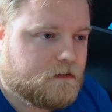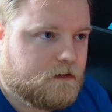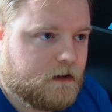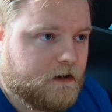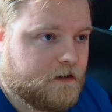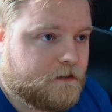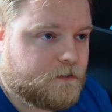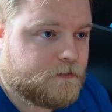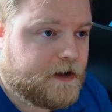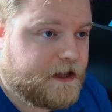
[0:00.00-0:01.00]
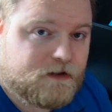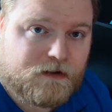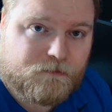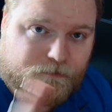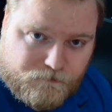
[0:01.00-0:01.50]
All right, you
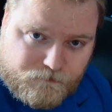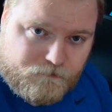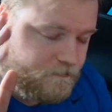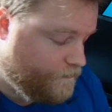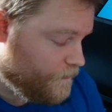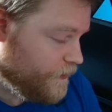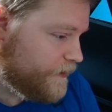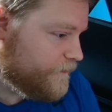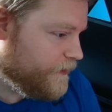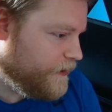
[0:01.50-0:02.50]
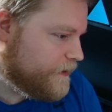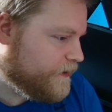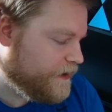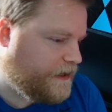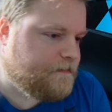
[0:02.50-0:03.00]
can turn your volume
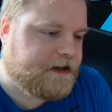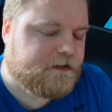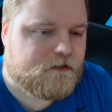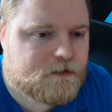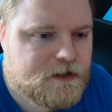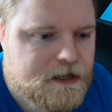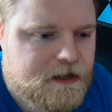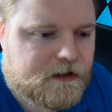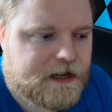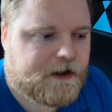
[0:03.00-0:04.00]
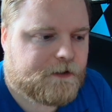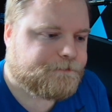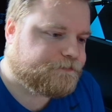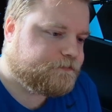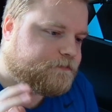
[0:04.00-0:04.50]
down again back to normal.
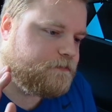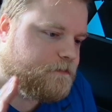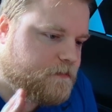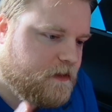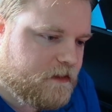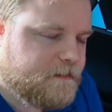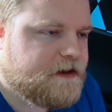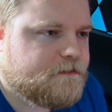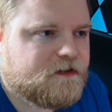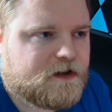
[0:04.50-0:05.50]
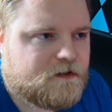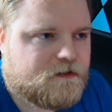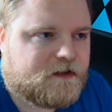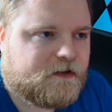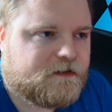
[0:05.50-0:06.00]
Now, the main reason I do
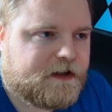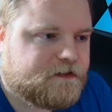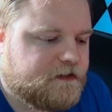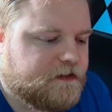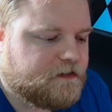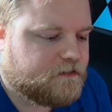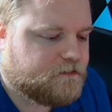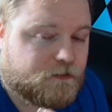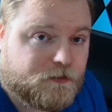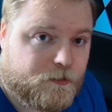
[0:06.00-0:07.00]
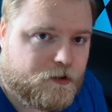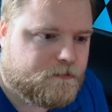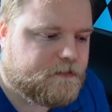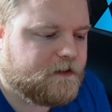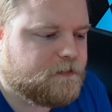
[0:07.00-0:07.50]
the sound test is for the
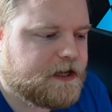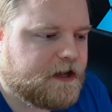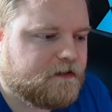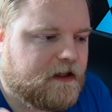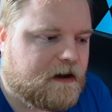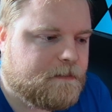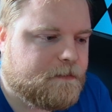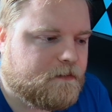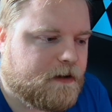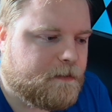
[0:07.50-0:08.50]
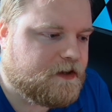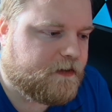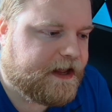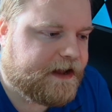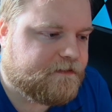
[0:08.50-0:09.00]
room is because a lot of people probably
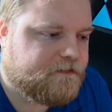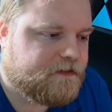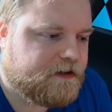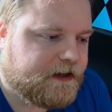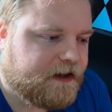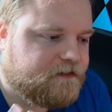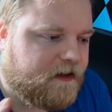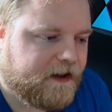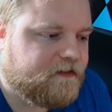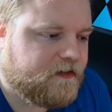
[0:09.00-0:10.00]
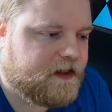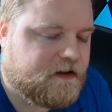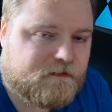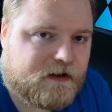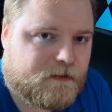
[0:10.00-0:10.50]
don't have a nice
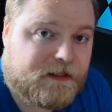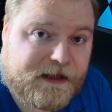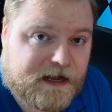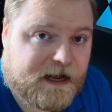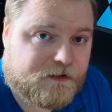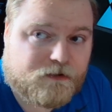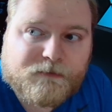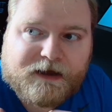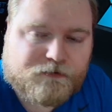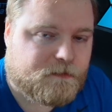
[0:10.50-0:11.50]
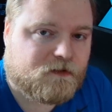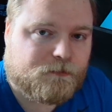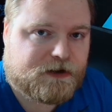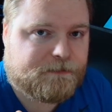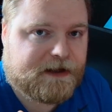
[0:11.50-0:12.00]
isolated environment like I do. My room is
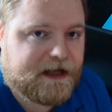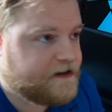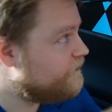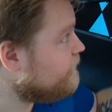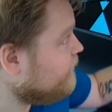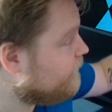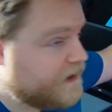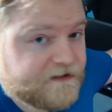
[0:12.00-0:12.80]
pretty padded, as you can see.